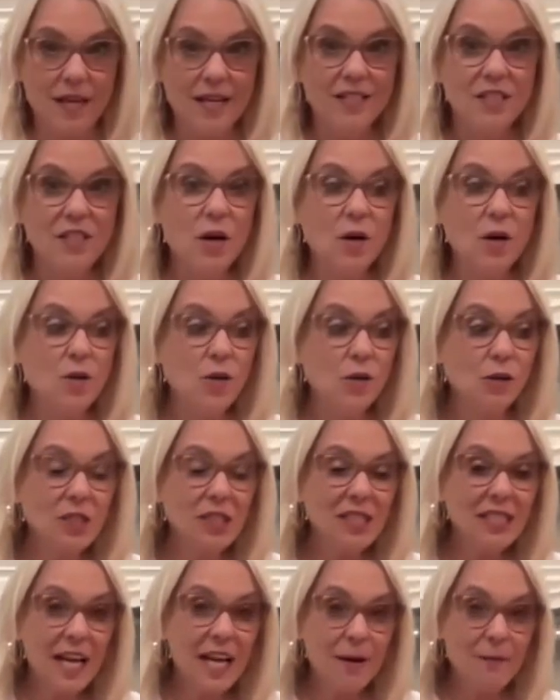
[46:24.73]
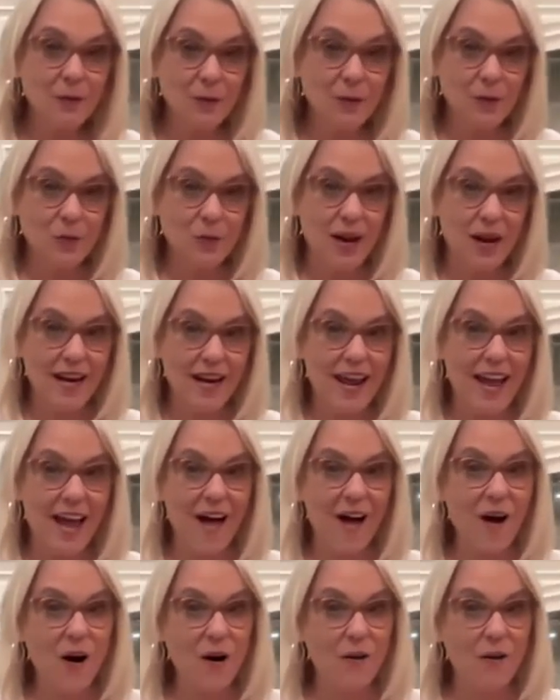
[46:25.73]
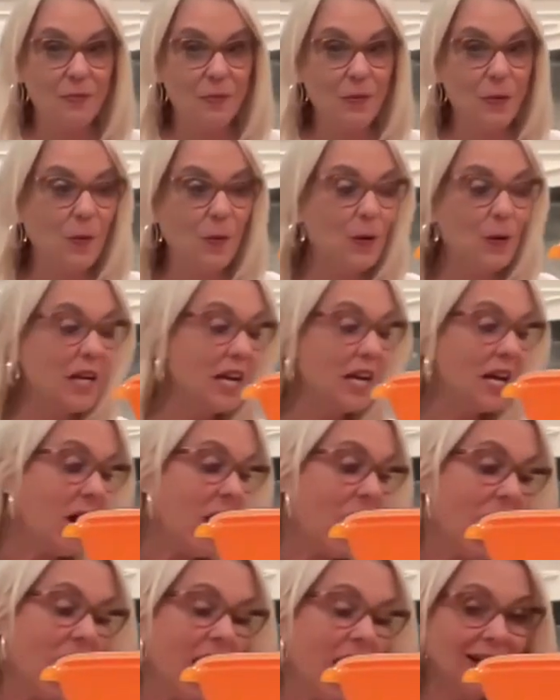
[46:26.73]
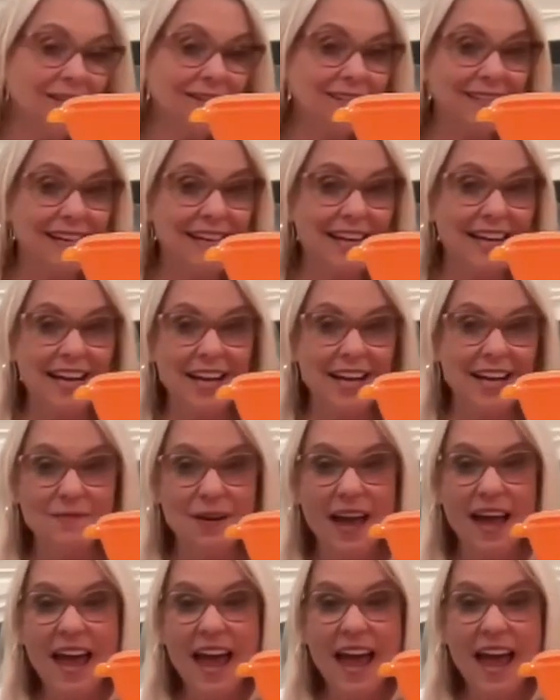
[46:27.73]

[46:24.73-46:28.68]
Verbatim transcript: So your samples right now are pretty awesome.